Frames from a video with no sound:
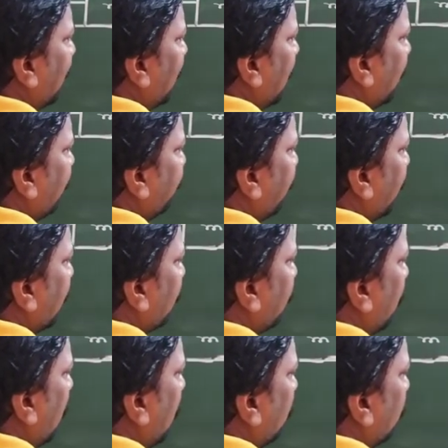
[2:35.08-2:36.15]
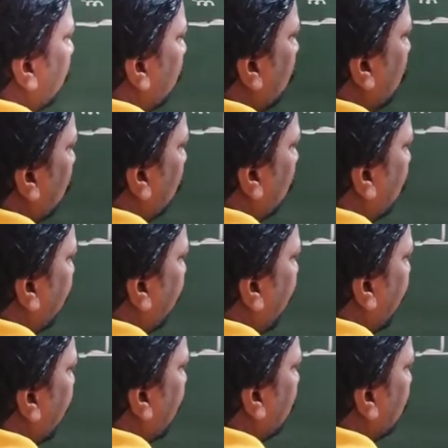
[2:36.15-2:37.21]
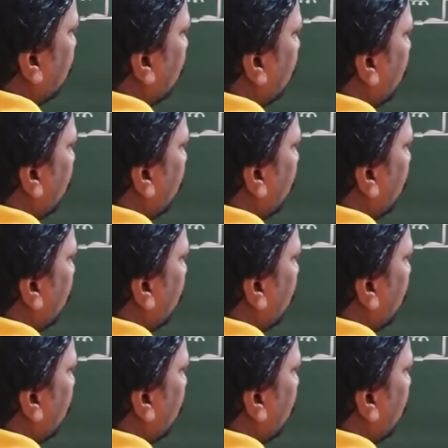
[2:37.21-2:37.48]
F equal to K into